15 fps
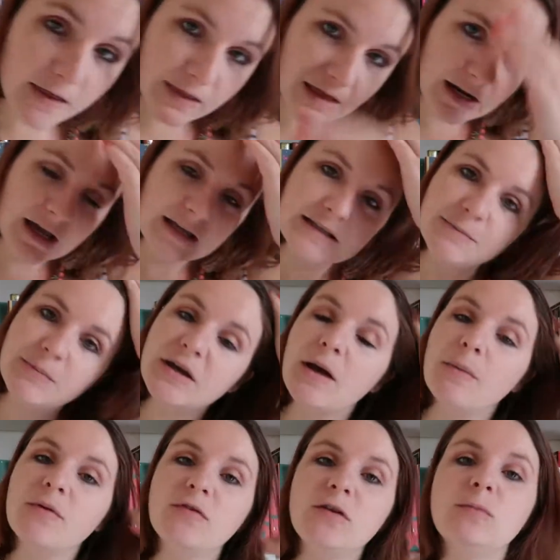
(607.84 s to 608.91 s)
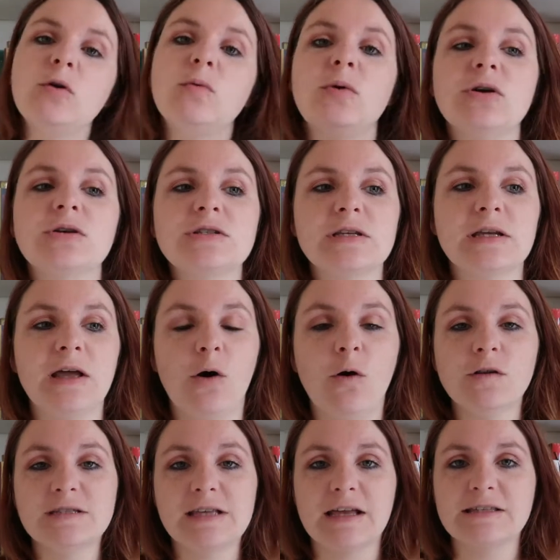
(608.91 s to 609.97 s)
And then I did pick up a few more books
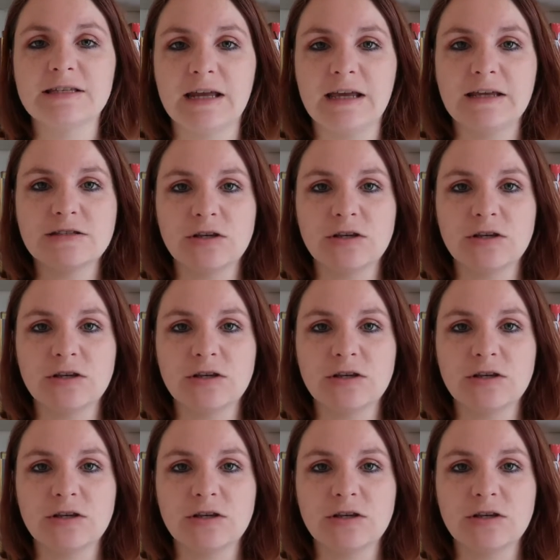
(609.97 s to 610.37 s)
on Saturday.